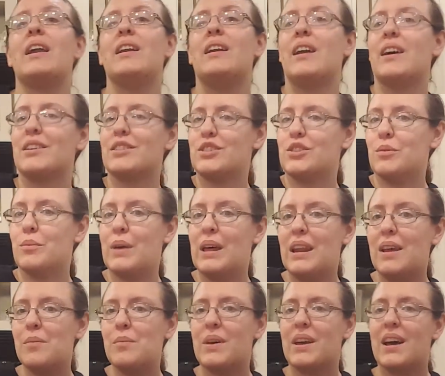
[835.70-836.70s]
an extra
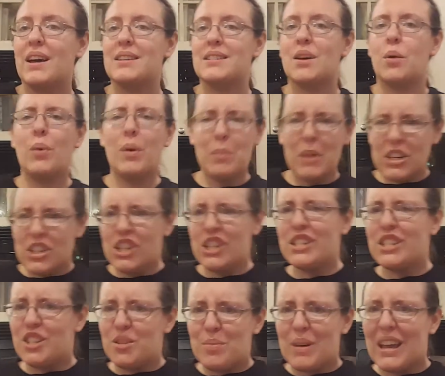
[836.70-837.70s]
minute because I want my
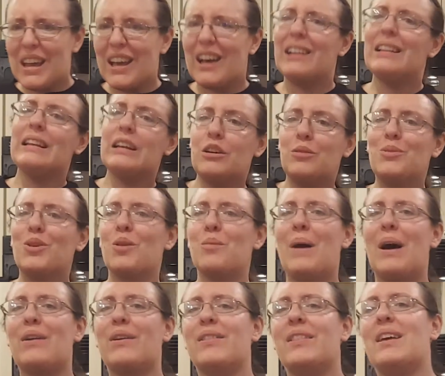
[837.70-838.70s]
cheese to be a little more
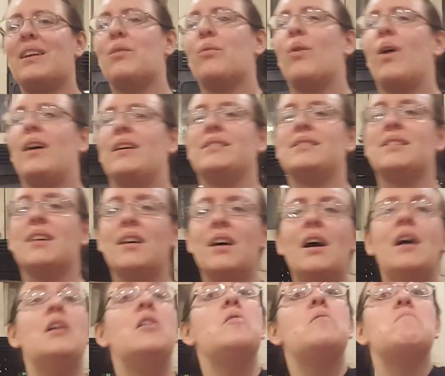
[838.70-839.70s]
melted than it was.
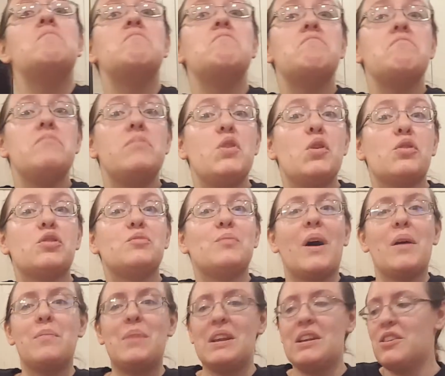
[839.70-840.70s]
Yours
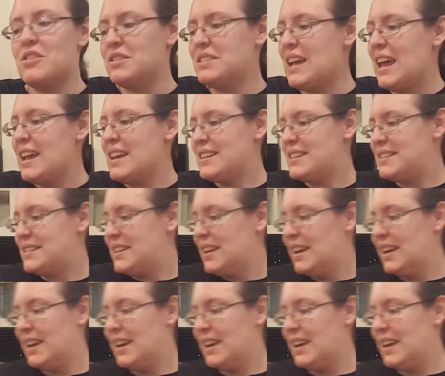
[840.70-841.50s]
might be to your taste.